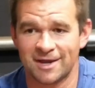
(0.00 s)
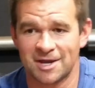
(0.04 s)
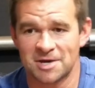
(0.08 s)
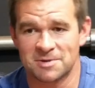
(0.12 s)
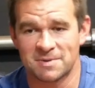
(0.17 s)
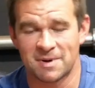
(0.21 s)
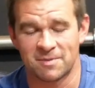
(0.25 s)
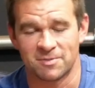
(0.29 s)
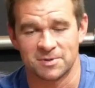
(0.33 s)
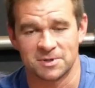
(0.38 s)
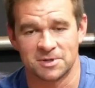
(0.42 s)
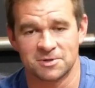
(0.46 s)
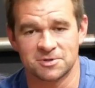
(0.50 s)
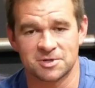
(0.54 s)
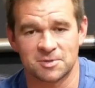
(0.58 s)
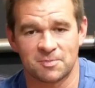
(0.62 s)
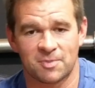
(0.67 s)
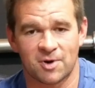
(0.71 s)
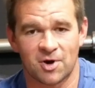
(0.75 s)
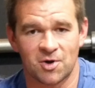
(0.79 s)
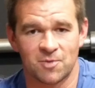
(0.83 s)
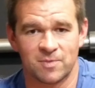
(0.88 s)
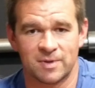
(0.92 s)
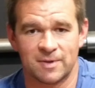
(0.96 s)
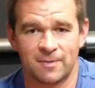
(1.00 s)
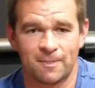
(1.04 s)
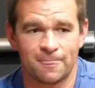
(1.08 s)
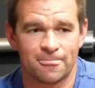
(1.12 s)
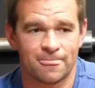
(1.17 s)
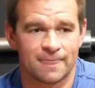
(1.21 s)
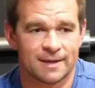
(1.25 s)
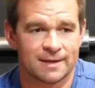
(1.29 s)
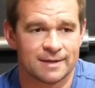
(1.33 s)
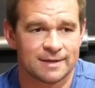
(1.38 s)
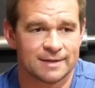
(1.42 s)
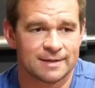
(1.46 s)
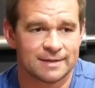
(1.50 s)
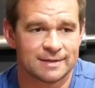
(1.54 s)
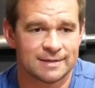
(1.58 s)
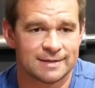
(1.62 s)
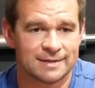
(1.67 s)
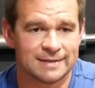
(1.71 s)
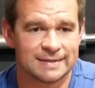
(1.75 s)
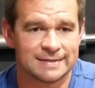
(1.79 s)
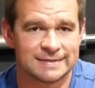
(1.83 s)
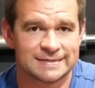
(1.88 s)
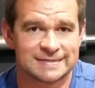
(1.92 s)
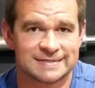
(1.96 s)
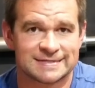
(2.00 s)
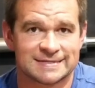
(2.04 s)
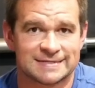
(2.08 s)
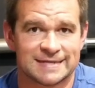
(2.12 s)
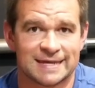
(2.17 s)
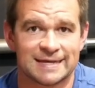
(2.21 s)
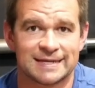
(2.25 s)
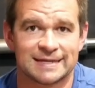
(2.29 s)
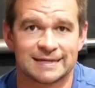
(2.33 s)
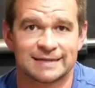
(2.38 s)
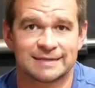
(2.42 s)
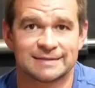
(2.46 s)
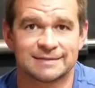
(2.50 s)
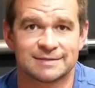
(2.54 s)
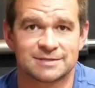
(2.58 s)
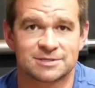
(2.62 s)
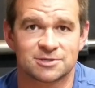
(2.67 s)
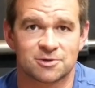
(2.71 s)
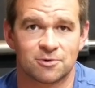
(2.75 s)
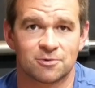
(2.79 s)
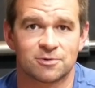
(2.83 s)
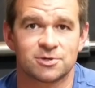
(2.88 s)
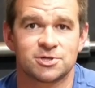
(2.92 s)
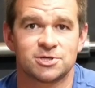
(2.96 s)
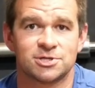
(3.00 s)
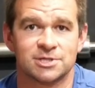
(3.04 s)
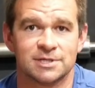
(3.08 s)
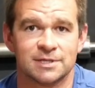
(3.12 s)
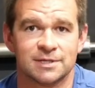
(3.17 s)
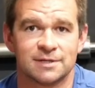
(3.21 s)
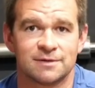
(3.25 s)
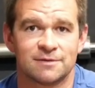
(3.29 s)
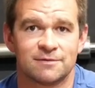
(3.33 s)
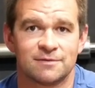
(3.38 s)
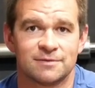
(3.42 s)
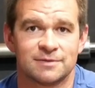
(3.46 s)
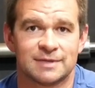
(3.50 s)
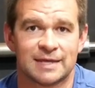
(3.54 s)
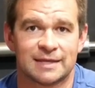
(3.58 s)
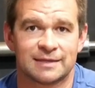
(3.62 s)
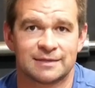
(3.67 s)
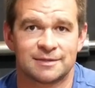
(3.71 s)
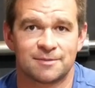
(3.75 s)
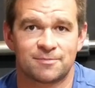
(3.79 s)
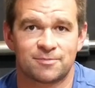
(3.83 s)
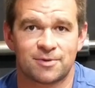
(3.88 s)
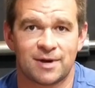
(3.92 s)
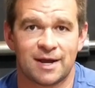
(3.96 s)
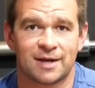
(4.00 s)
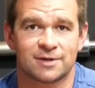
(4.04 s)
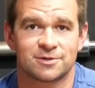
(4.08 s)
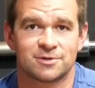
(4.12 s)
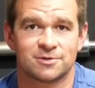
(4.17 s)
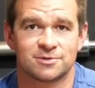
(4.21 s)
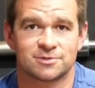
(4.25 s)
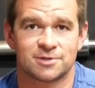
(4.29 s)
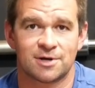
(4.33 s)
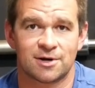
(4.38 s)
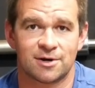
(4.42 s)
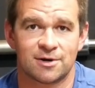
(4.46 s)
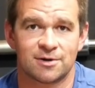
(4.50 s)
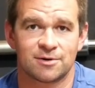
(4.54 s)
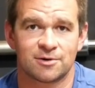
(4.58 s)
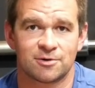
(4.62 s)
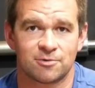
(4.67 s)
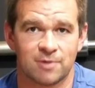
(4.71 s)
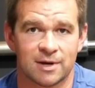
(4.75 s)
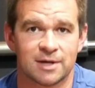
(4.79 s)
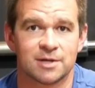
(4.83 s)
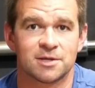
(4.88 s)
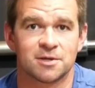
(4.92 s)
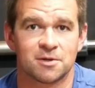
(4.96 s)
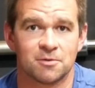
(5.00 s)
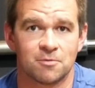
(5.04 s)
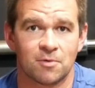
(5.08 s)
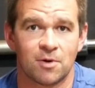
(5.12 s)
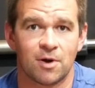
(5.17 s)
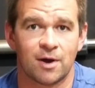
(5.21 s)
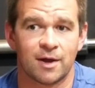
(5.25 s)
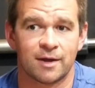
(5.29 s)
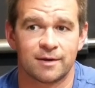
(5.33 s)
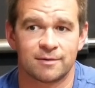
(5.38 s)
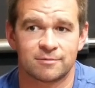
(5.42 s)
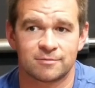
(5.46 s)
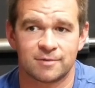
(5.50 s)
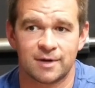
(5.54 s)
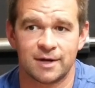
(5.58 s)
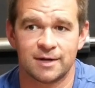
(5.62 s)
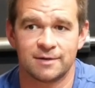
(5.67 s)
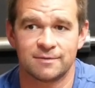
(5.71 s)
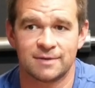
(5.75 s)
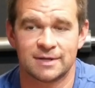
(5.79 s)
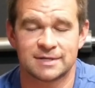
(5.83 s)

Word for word: Remember, your department is setting the score sheet that the proctors are grading you on, right?